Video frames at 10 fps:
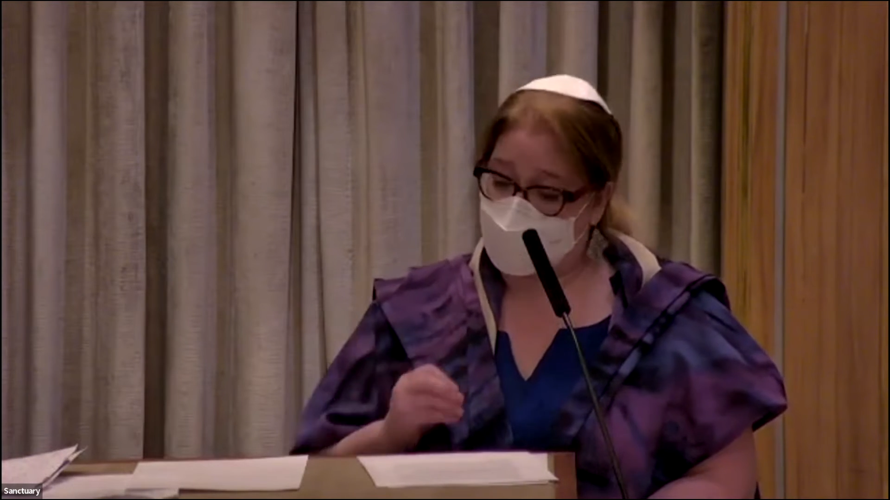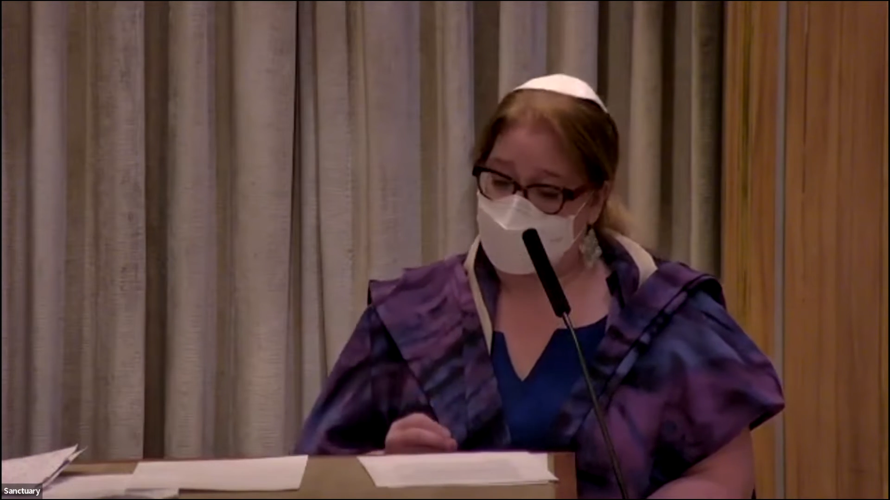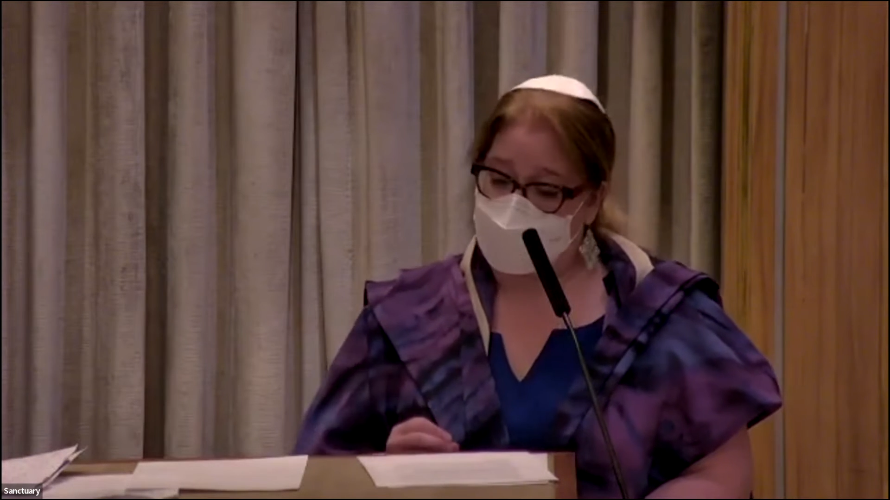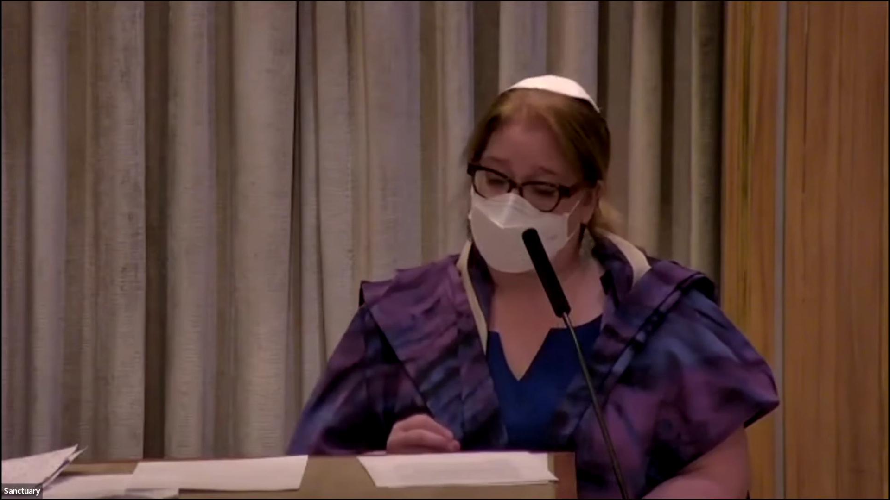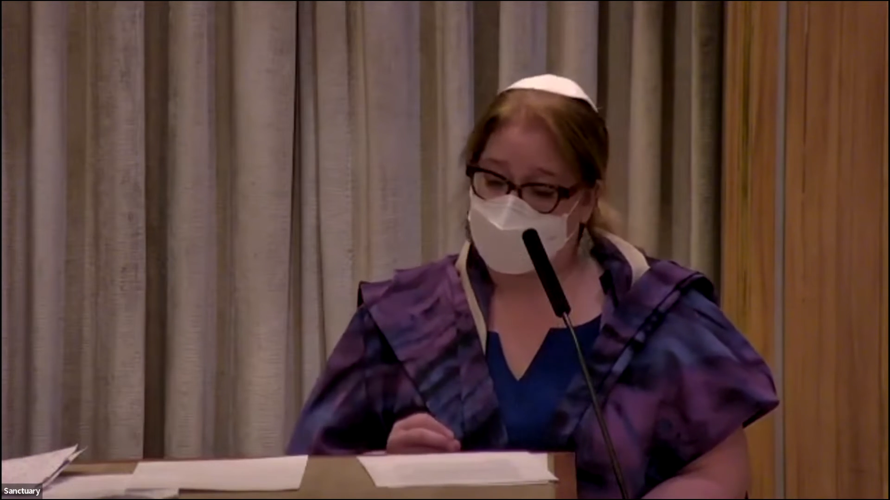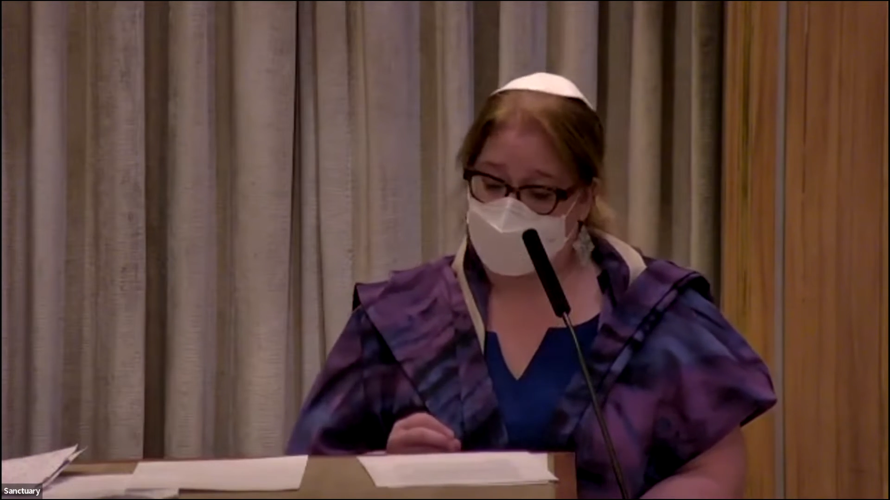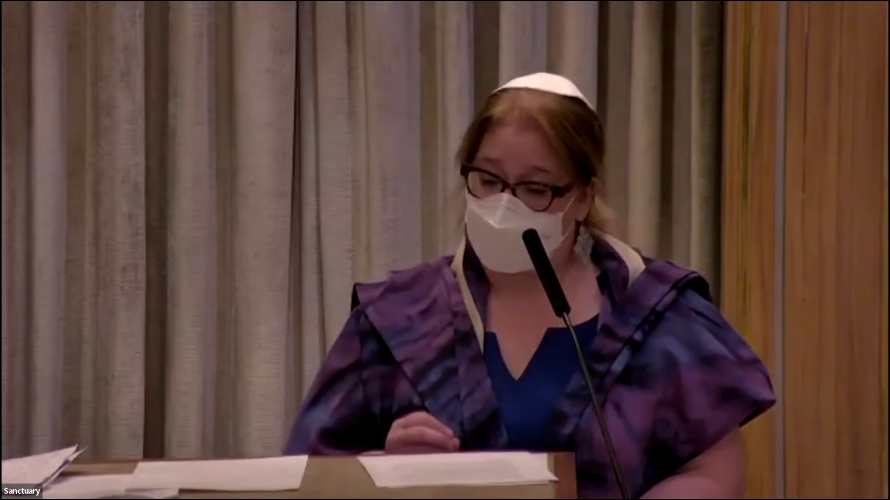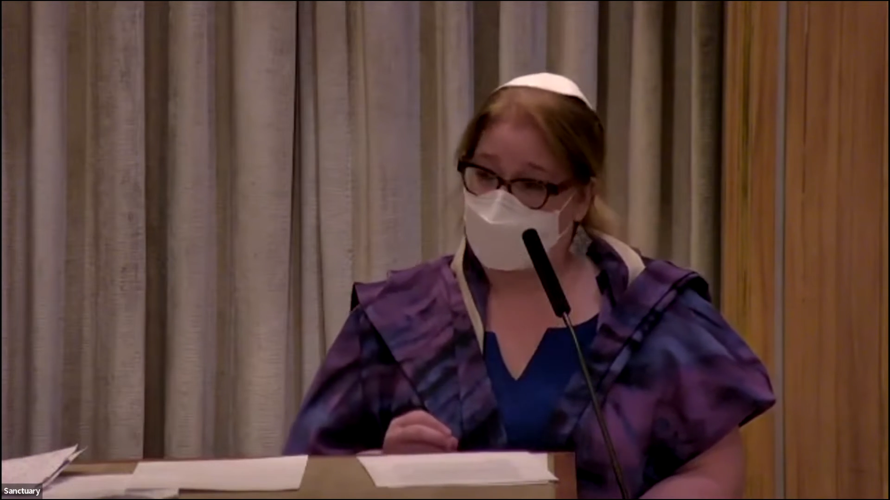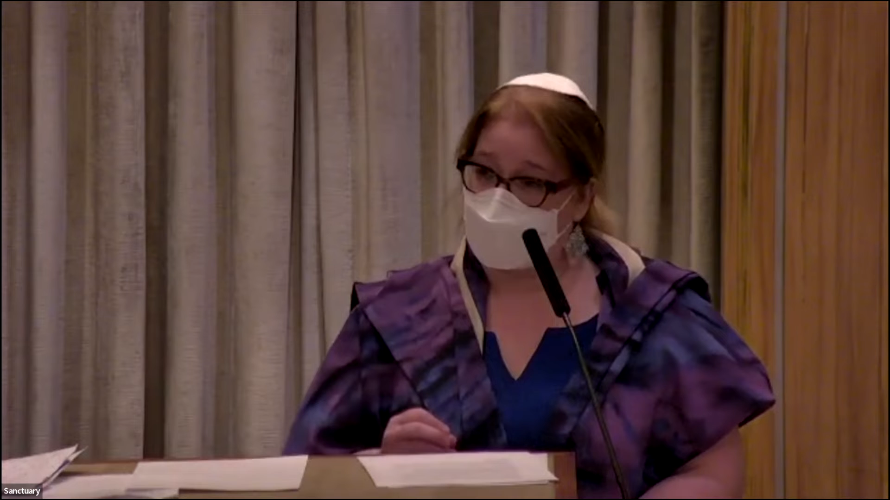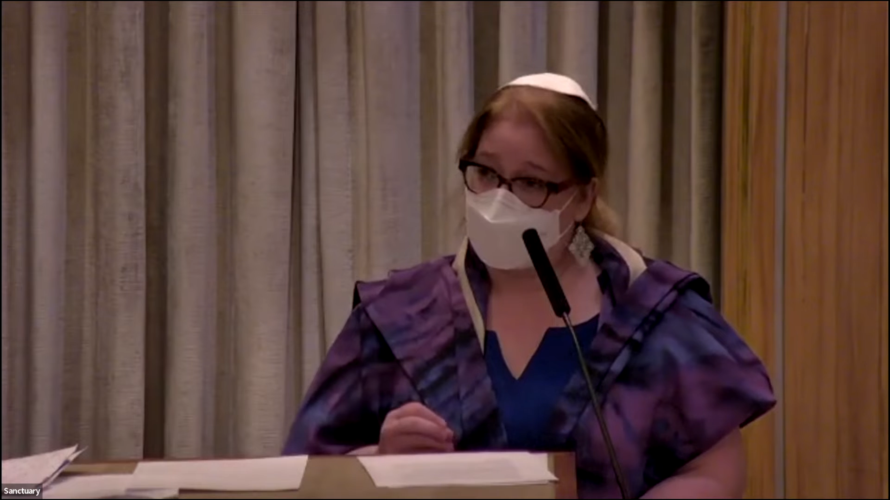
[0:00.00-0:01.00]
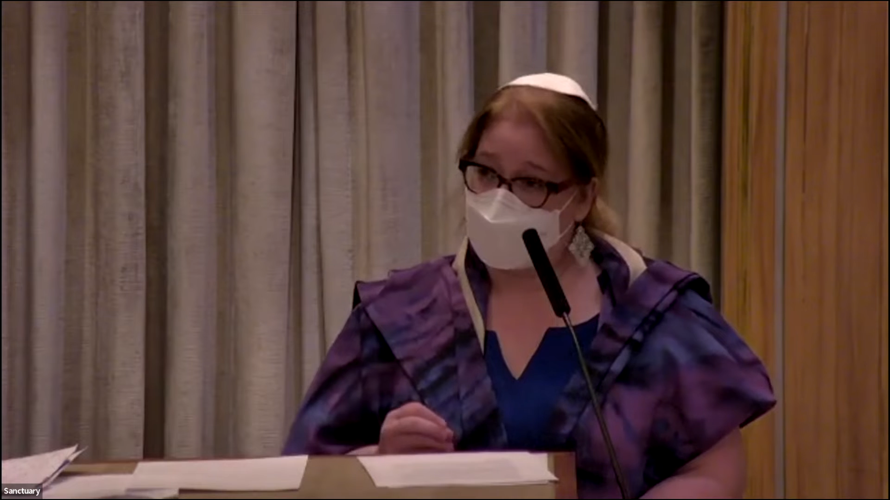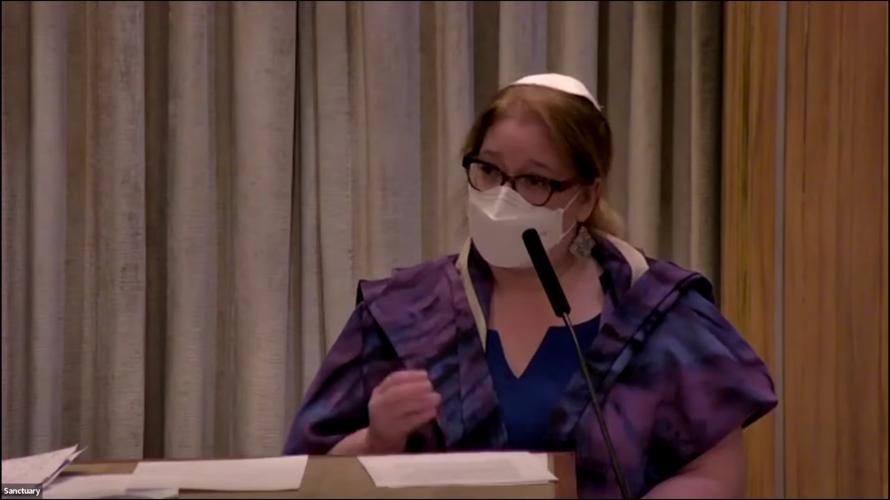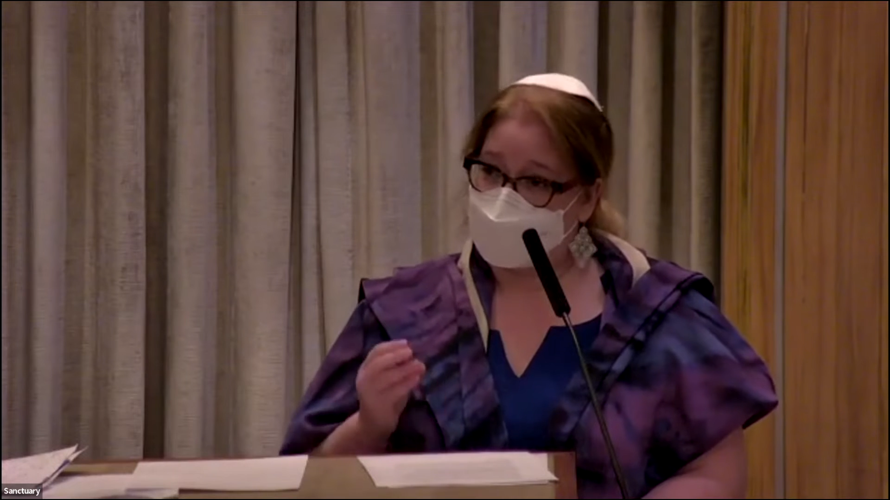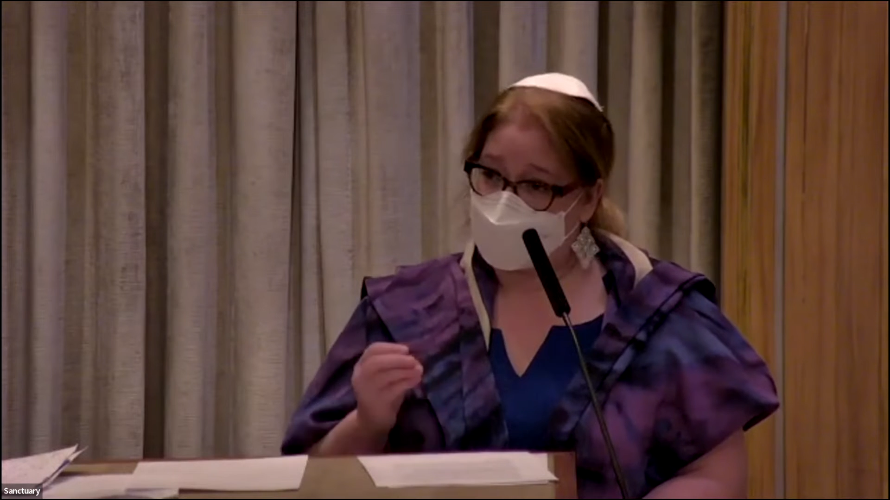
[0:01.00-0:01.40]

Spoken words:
American, as